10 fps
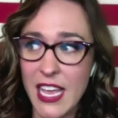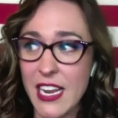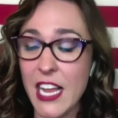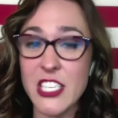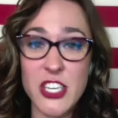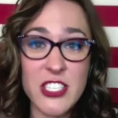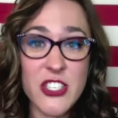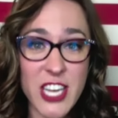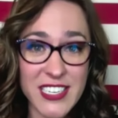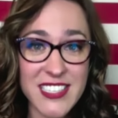And I
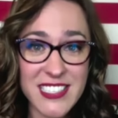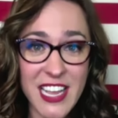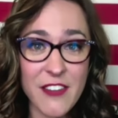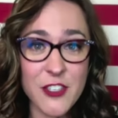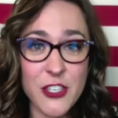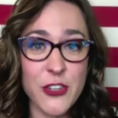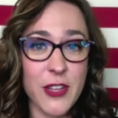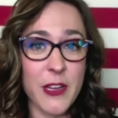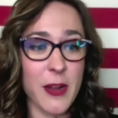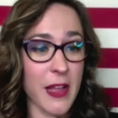just checked this
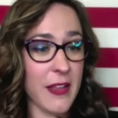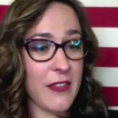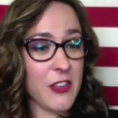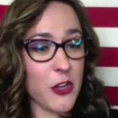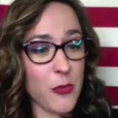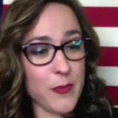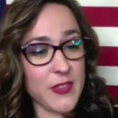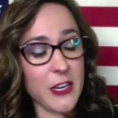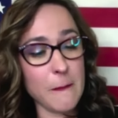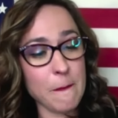afternoon. I have a note
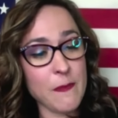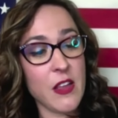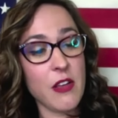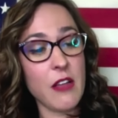here.